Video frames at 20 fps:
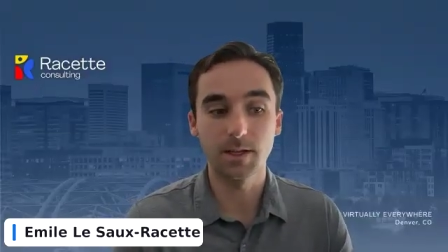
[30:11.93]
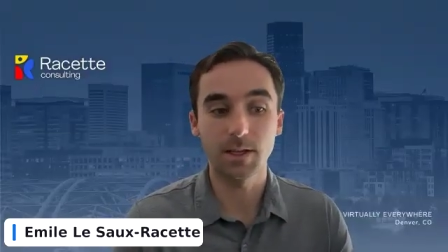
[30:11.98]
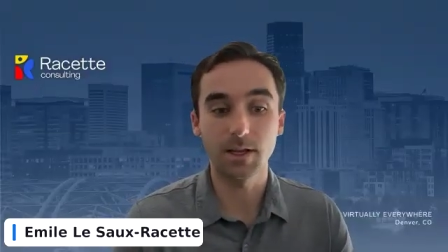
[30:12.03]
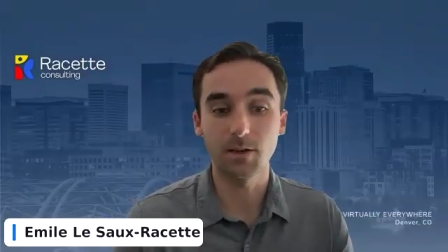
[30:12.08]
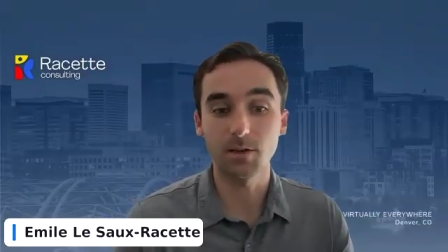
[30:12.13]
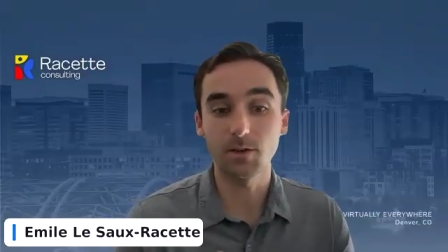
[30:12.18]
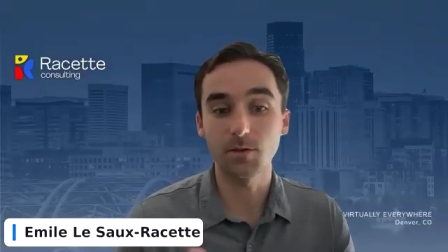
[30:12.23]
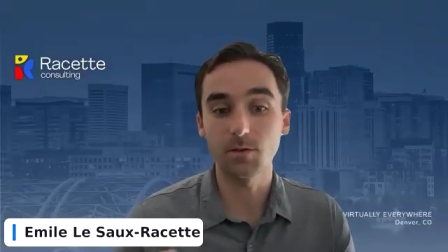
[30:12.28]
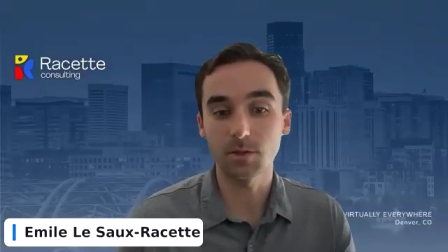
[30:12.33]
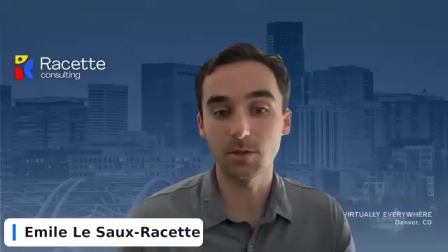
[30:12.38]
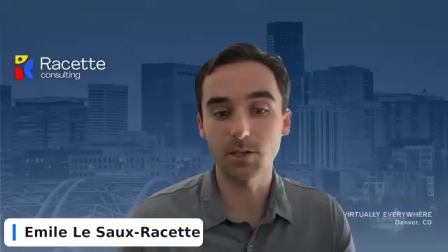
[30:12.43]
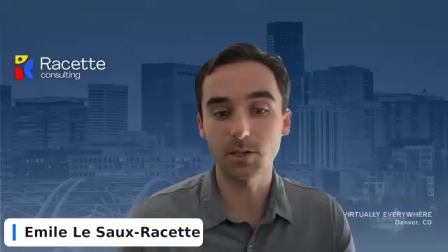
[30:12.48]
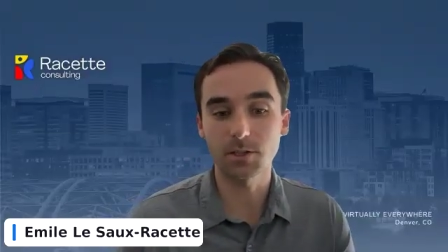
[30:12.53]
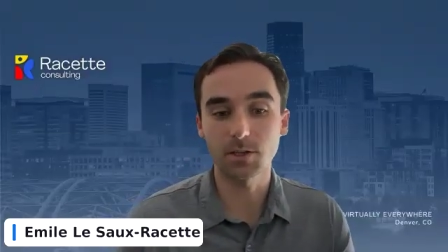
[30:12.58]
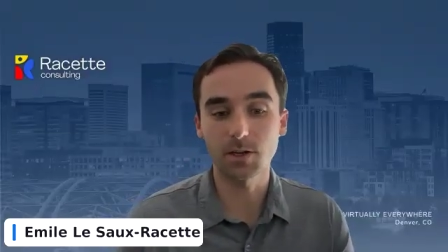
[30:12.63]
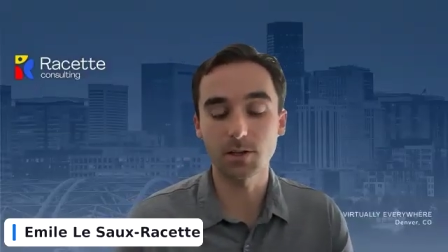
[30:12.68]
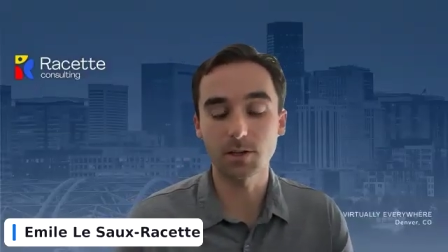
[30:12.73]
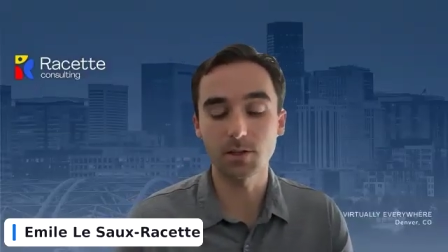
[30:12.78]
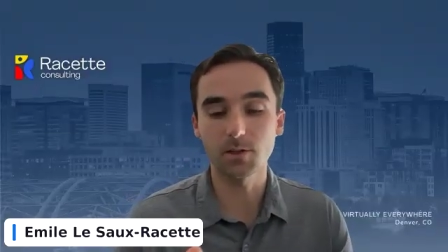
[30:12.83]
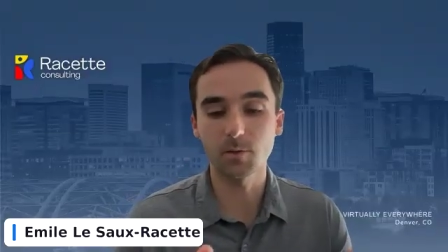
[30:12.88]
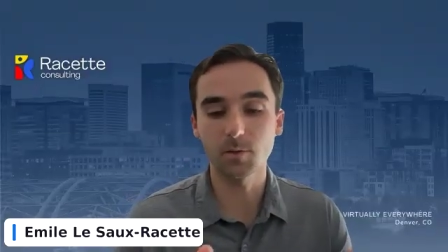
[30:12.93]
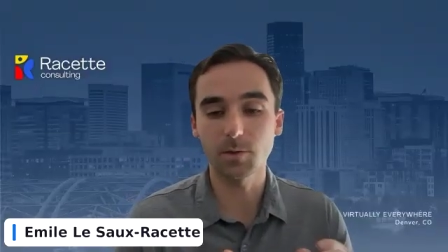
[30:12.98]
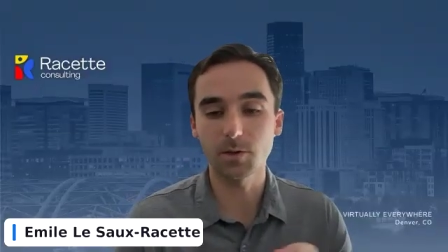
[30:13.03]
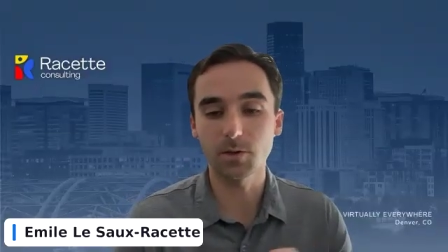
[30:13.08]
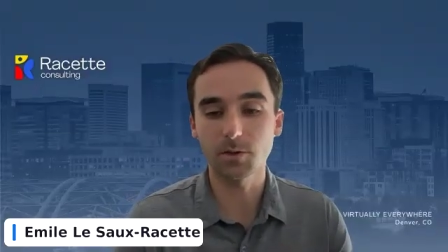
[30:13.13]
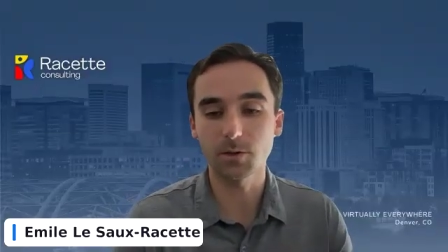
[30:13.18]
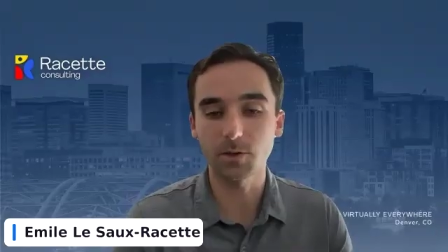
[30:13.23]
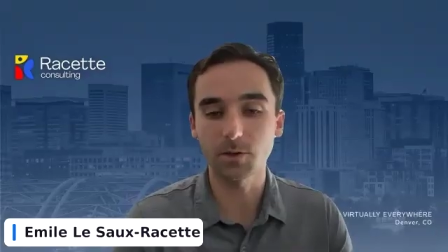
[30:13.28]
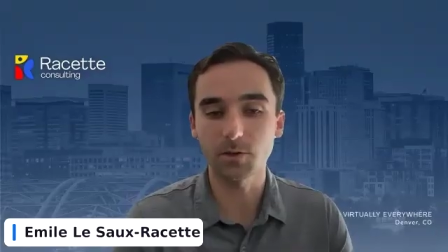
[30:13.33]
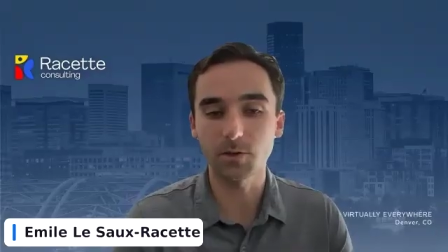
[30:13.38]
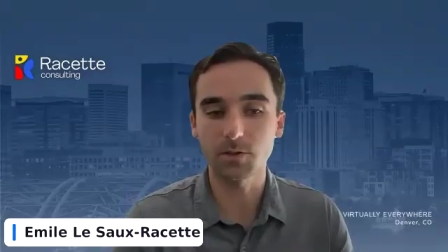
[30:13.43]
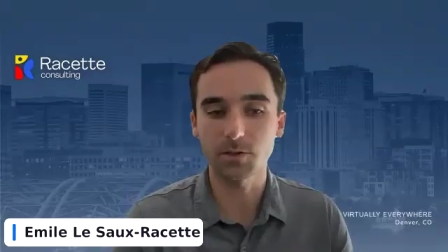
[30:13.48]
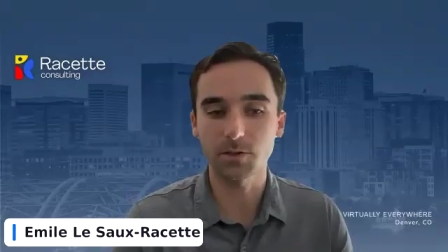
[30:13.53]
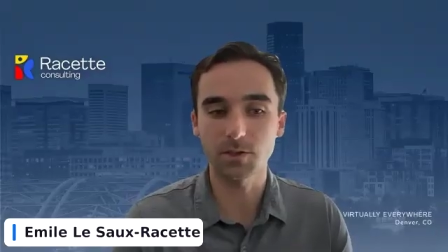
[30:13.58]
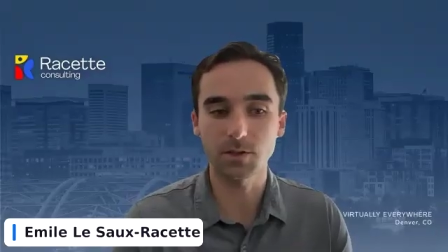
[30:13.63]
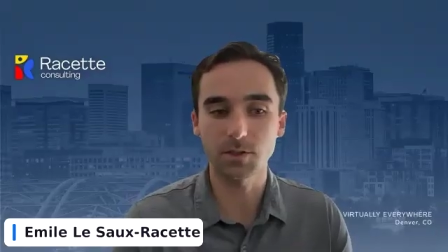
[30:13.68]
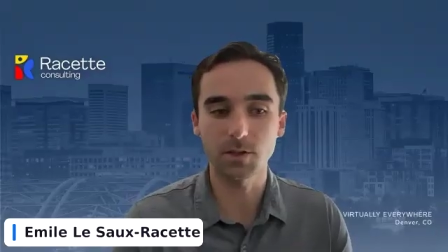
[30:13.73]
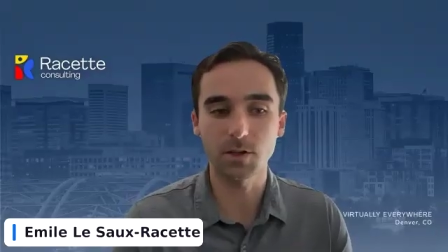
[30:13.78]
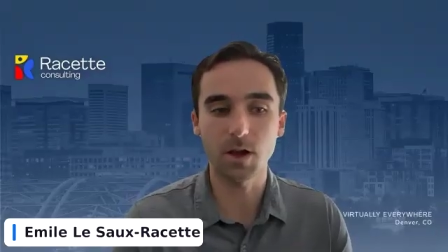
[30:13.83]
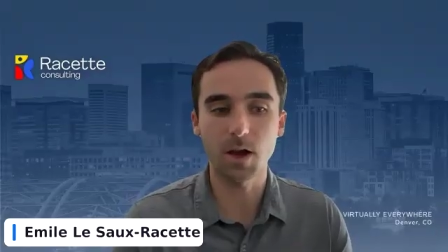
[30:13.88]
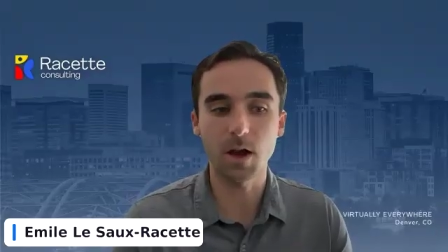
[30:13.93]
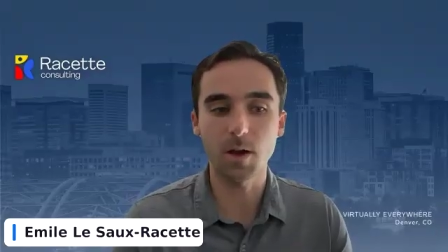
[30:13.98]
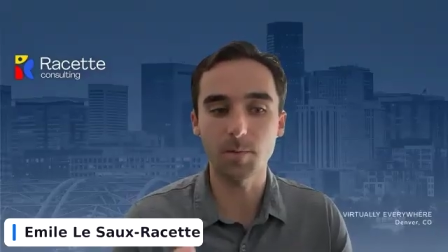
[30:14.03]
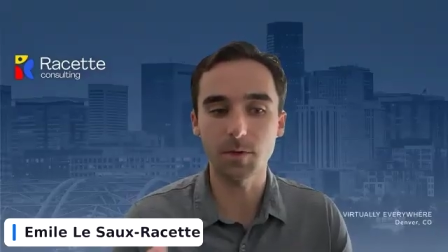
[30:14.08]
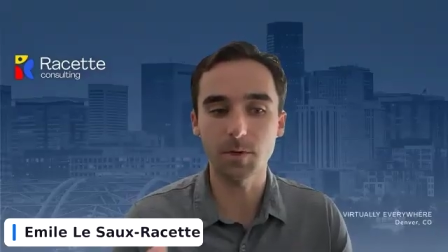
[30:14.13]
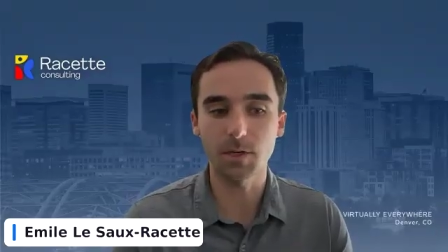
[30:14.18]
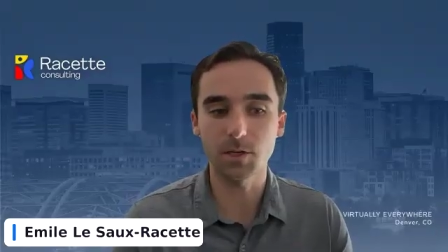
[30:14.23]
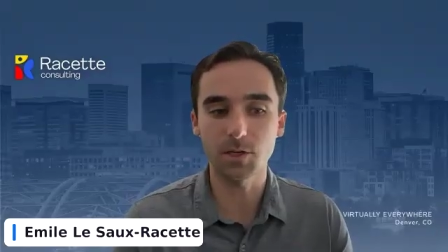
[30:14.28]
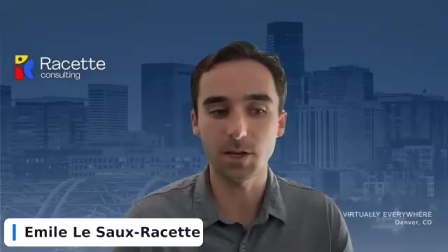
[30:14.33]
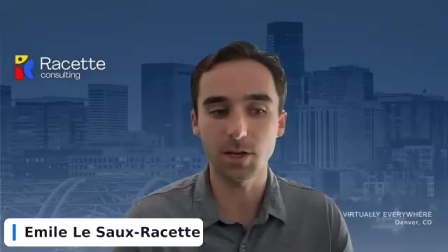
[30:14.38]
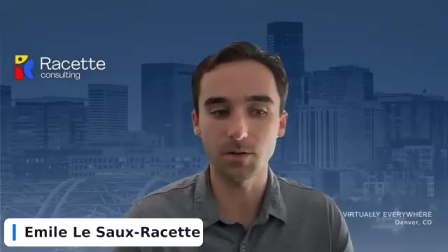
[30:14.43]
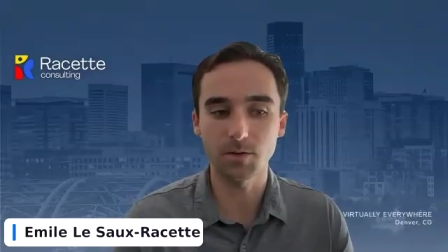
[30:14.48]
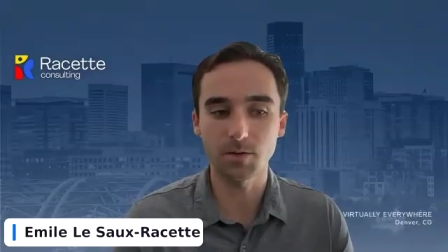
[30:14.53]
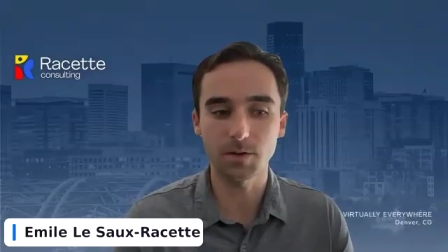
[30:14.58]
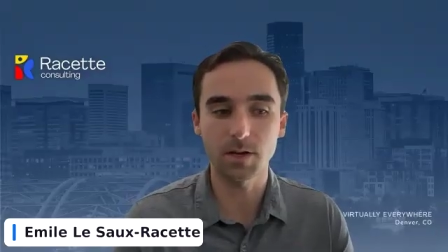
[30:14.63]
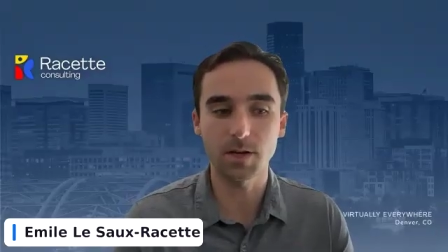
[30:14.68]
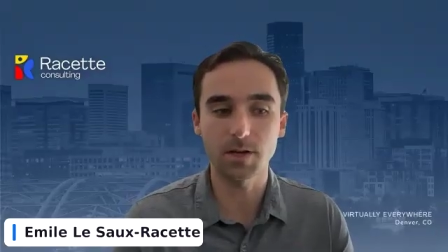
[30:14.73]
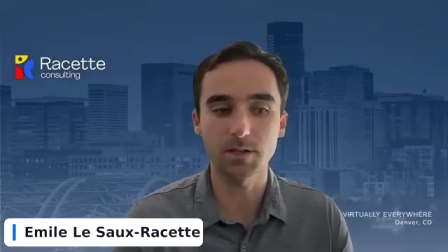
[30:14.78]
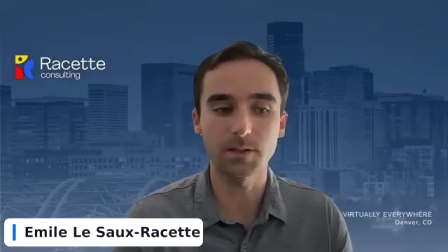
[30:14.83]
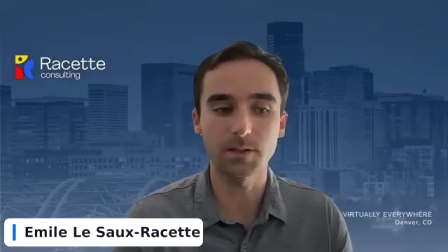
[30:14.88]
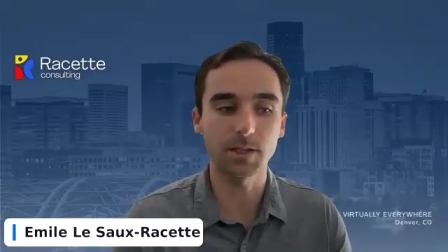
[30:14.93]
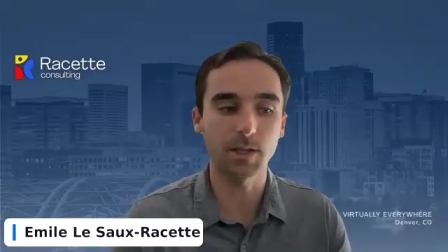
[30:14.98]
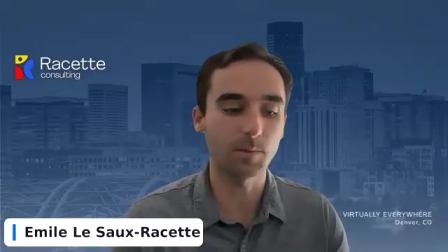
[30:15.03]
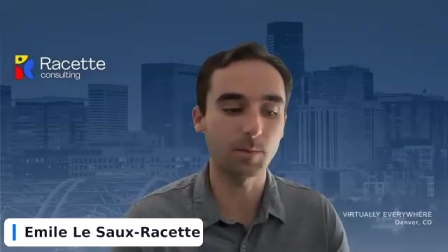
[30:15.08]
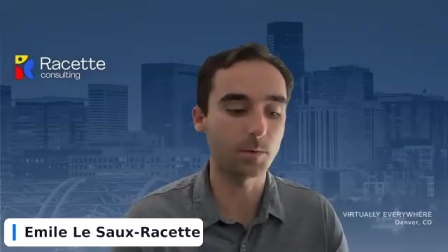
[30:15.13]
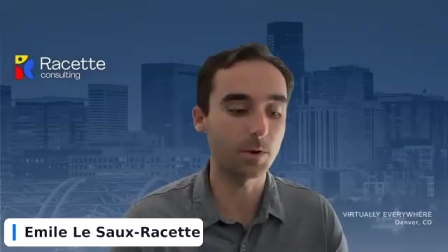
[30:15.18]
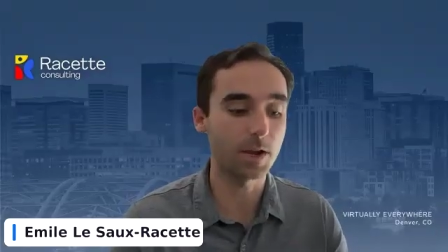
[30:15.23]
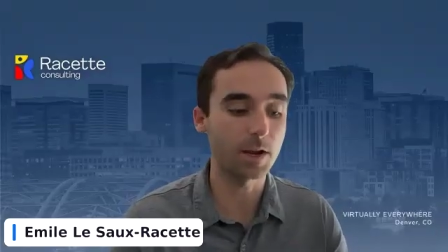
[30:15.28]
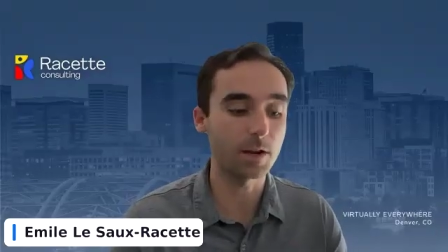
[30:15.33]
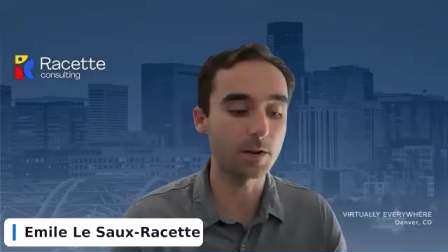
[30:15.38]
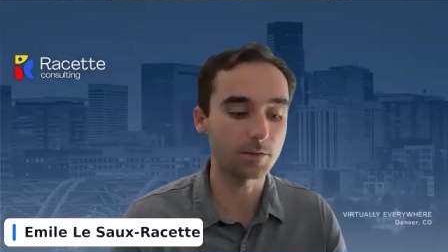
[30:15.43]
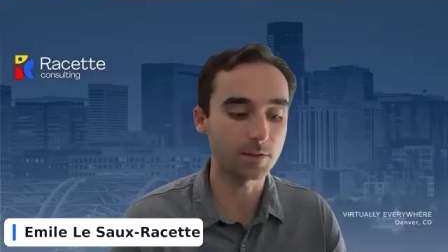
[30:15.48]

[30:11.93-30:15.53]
And you touched on it a little bit earlier, is just the omni-channel concept, right?